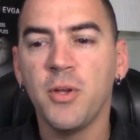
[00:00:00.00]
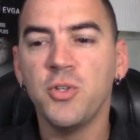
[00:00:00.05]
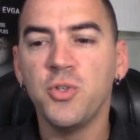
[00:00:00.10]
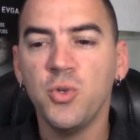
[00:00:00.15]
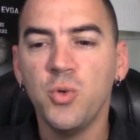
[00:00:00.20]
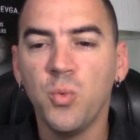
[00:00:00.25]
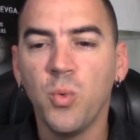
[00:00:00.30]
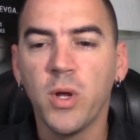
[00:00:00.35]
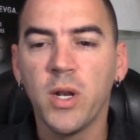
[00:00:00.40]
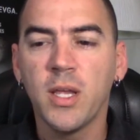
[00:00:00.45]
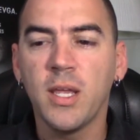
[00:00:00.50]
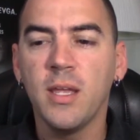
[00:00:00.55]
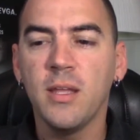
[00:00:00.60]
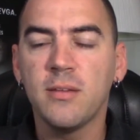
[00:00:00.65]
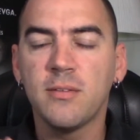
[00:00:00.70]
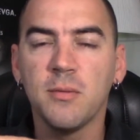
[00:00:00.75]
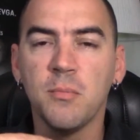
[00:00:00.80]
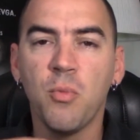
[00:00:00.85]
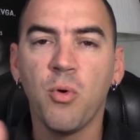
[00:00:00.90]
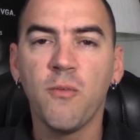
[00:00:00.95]
I do want to
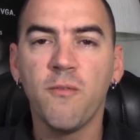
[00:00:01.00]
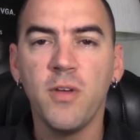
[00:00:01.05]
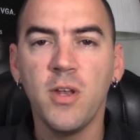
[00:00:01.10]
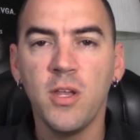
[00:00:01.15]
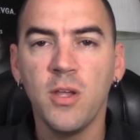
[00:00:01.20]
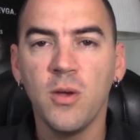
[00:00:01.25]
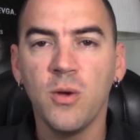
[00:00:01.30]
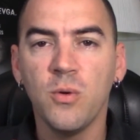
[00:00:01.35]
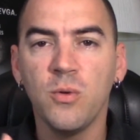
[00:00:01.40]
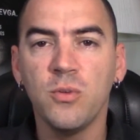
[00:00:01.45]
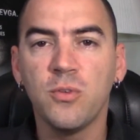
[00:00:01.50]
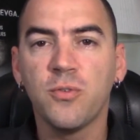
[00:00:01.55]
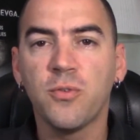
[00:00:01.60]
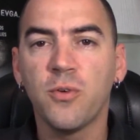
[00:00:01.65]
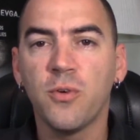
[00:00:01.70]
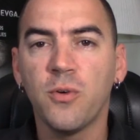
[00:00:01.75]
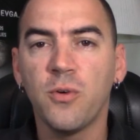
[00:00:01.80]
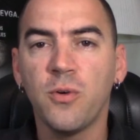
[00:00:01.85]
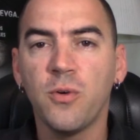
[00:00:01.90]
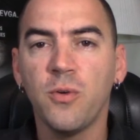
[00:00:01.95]
get some more videos
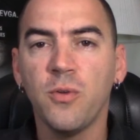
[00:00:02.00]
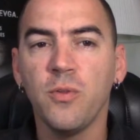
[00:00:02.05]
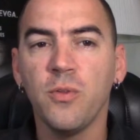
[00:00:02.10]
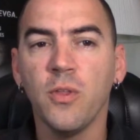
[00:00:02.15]
for